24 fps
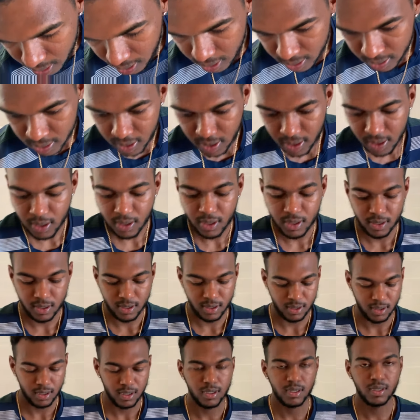And then
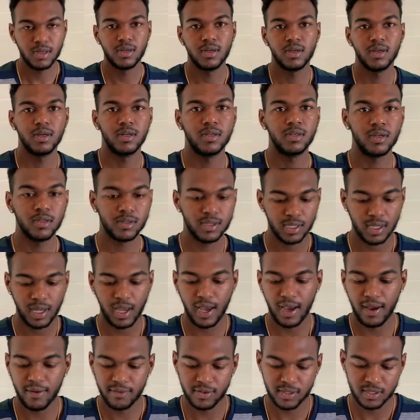another thing I
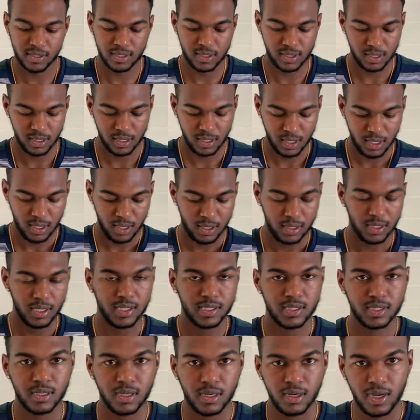have is
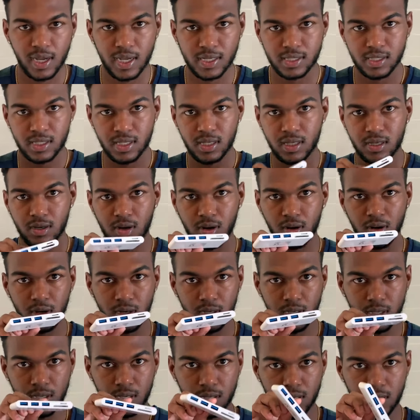this uh, S D
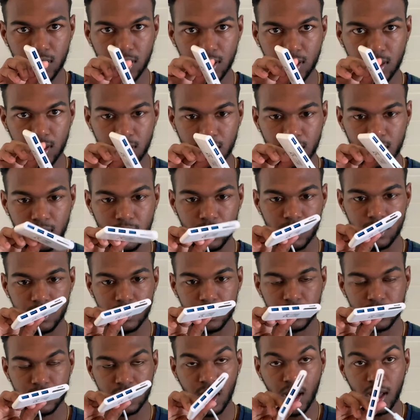card uh,
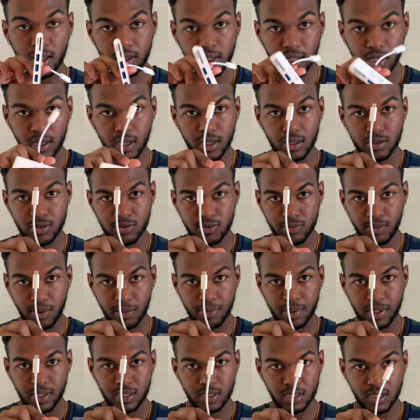slot thing I use for my
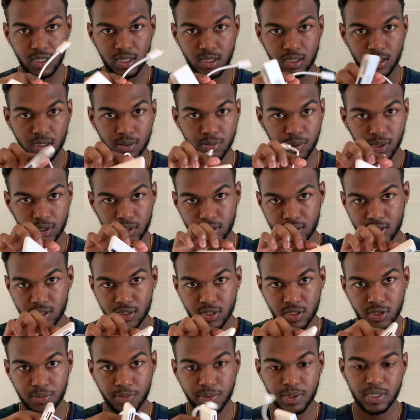P C. You plug this
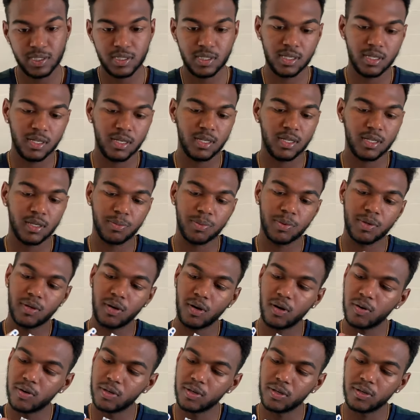into your P C, and you put
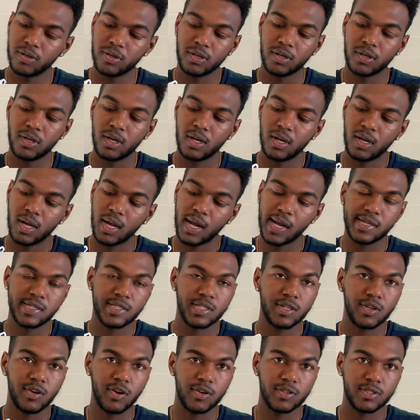all your S
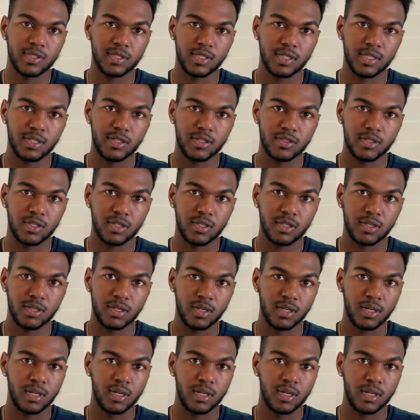D cards in here to